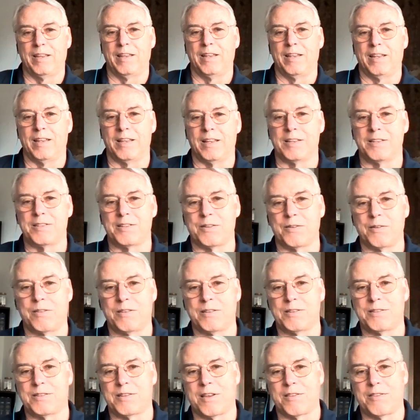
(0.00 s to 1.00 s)
And so the
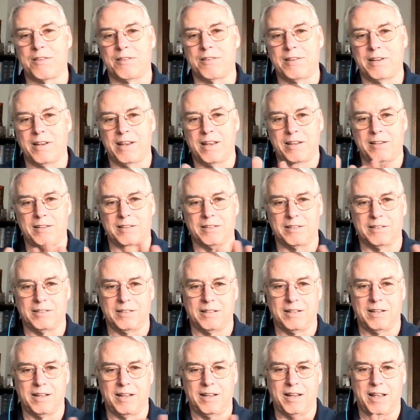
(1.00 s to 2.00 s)
southern
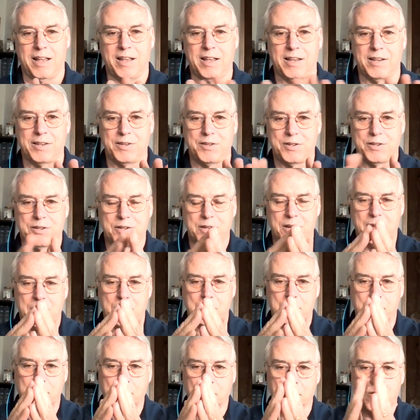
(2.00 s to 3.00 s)
edge
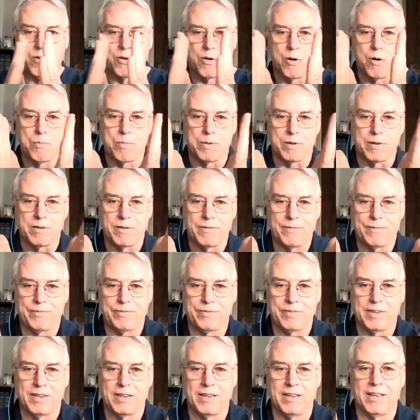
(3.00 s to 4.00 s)
broke open,
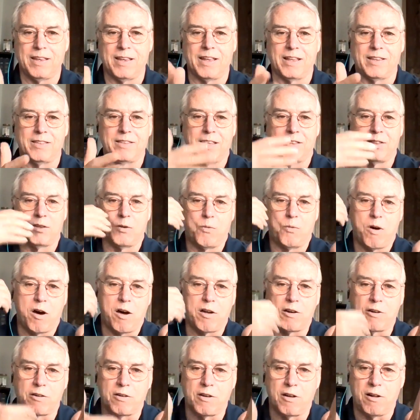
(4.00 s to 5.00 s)
and then the
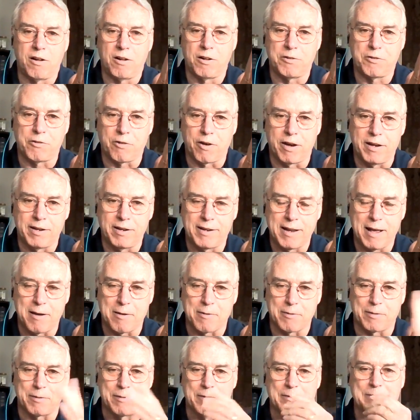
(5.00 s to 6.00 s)
water all drained out.